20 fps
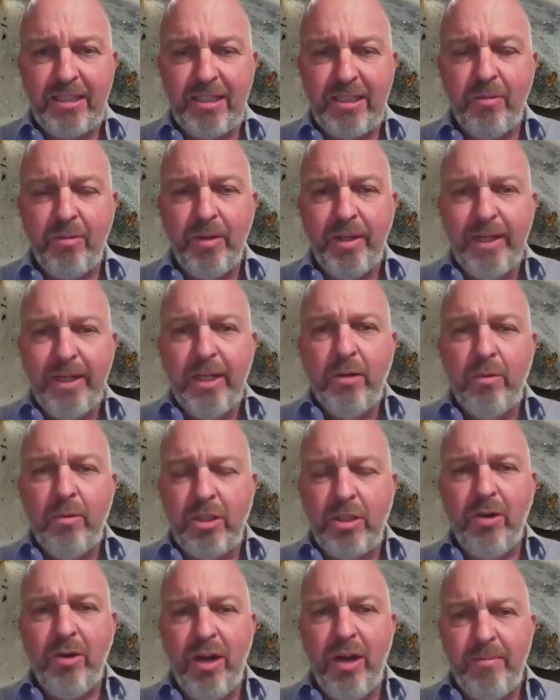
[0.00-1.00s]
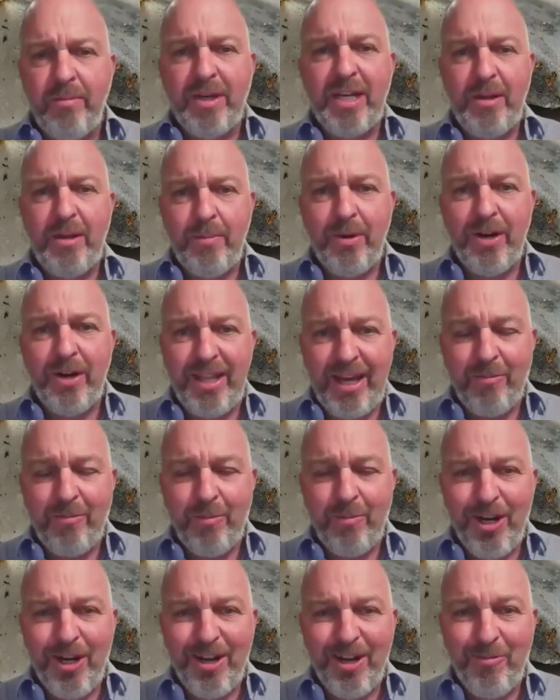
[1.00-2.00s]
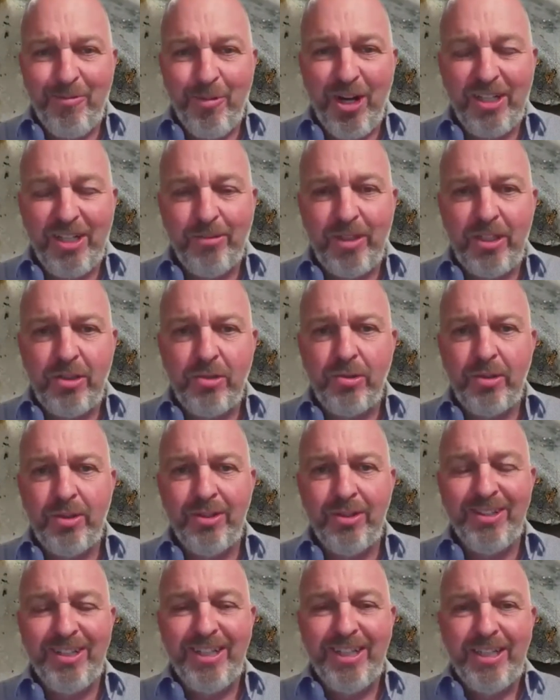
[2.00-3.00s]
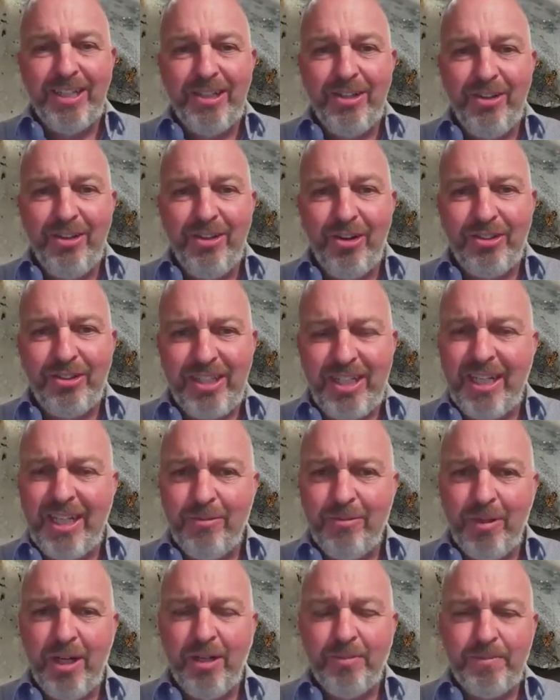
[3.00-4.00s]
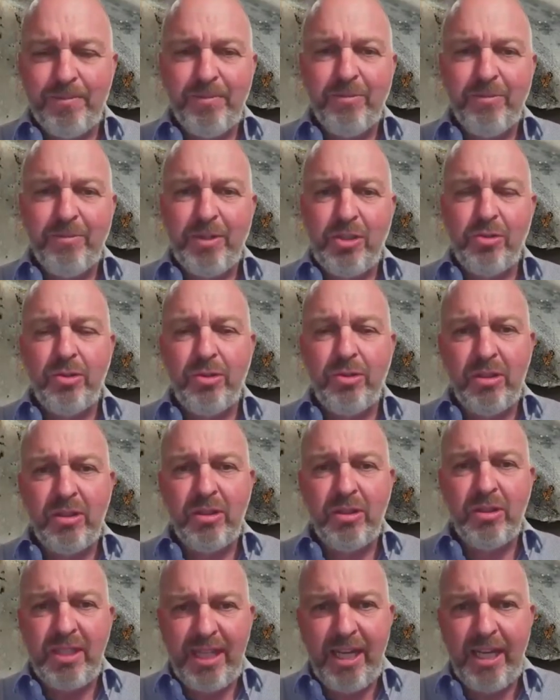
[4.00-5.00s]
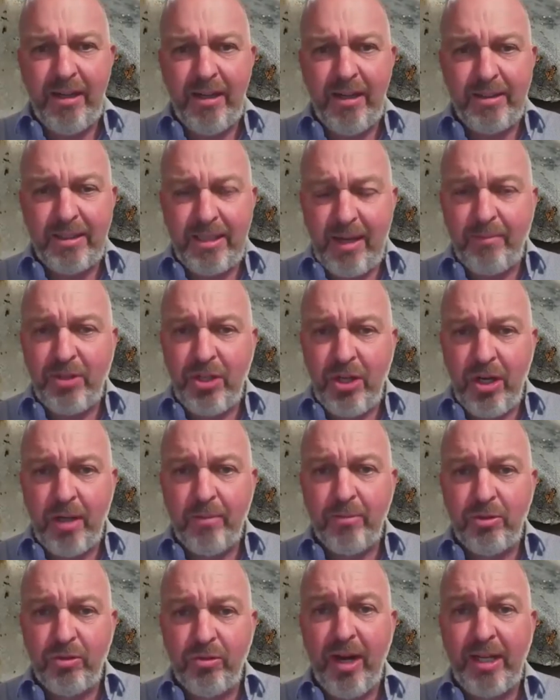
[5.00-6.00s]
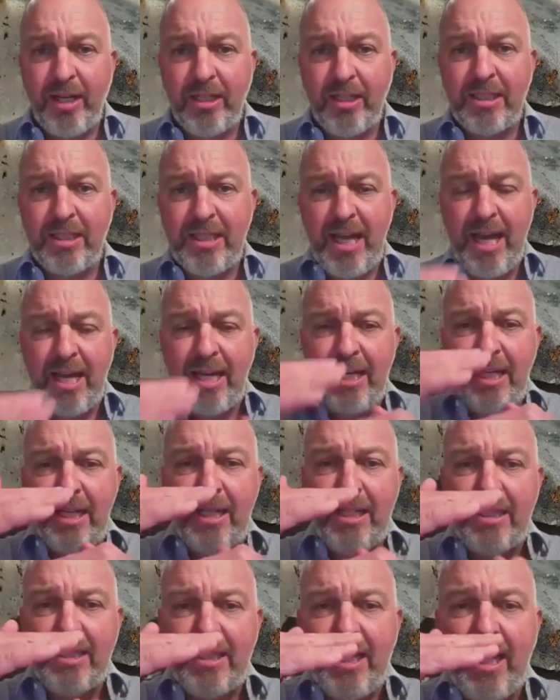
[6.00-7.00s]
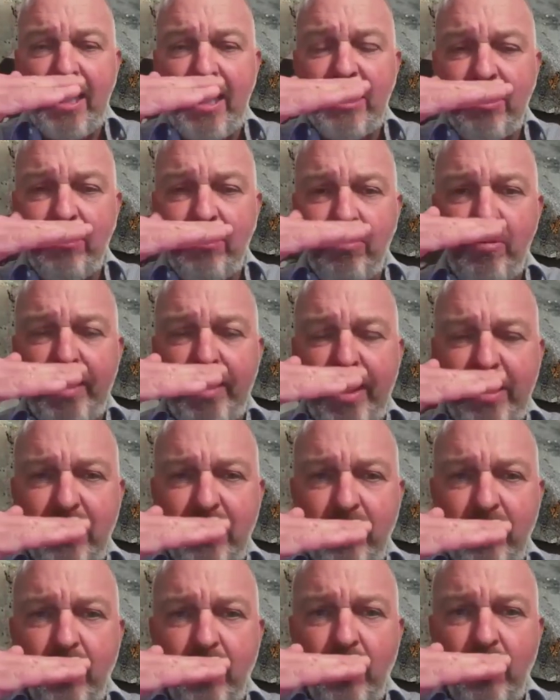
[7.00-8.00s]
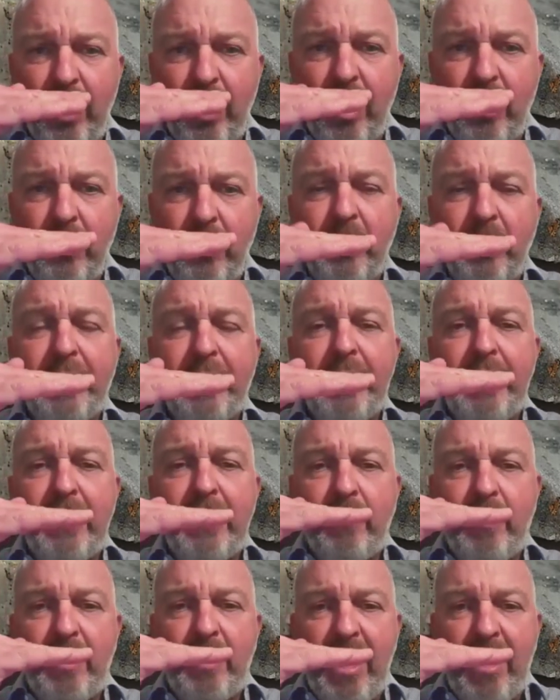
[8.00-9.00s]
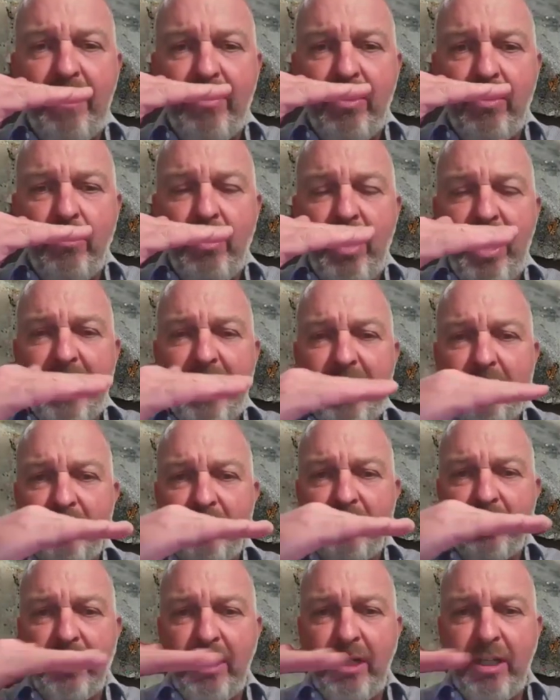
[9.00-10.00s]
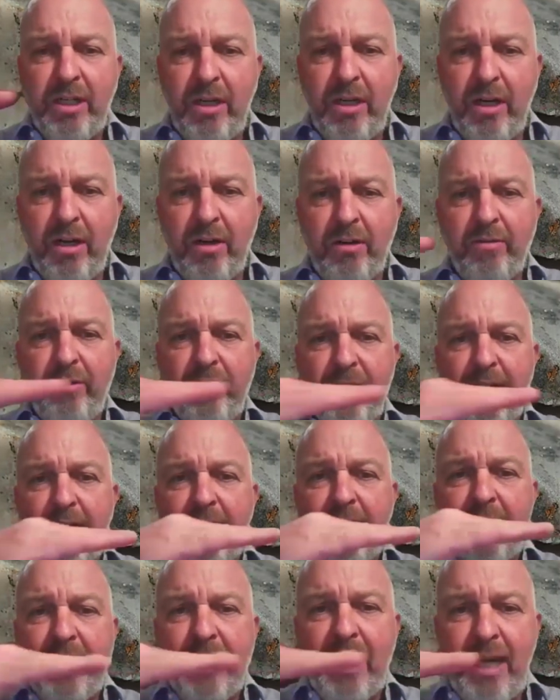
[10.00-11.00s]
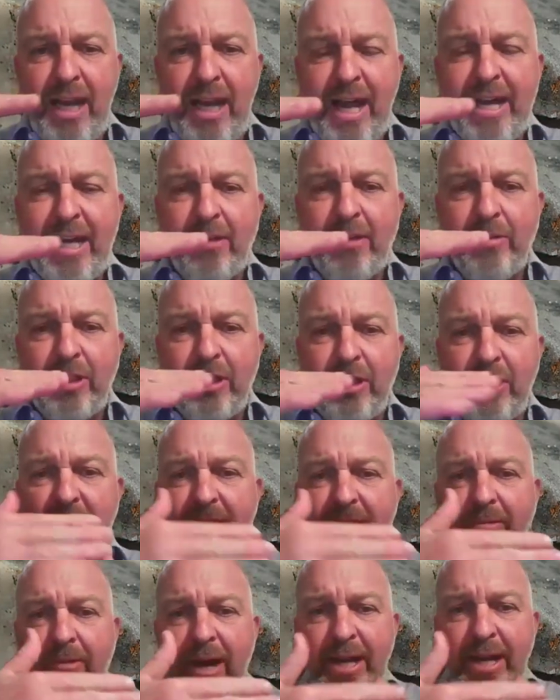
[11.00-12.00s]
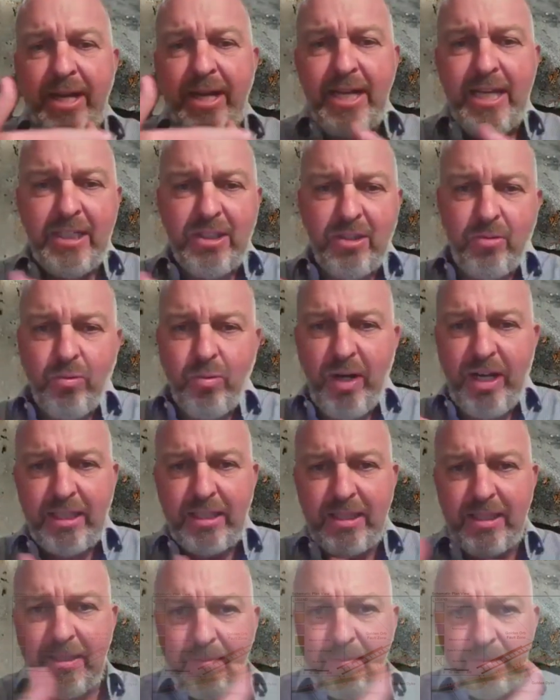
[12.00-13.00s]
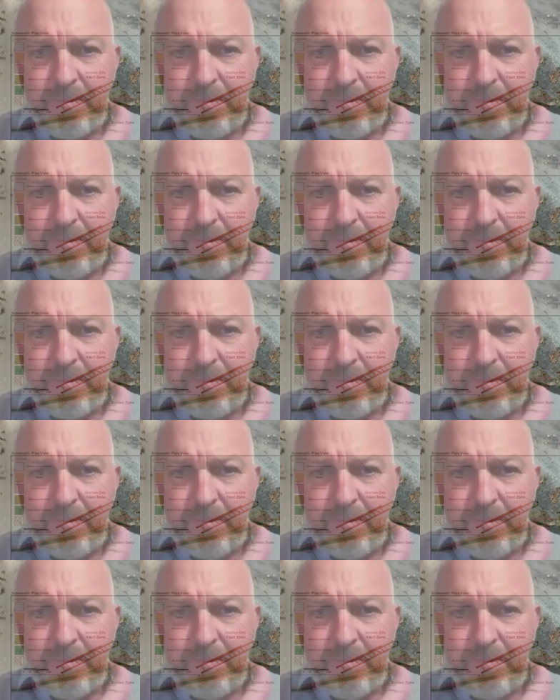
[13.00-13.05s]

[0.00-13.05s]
So what do I mean by that? Why do we drill not to hit? Well, we drill to hit sometimes for understanding. In this case, as you all know, we have the rails of the ladder which run east-west.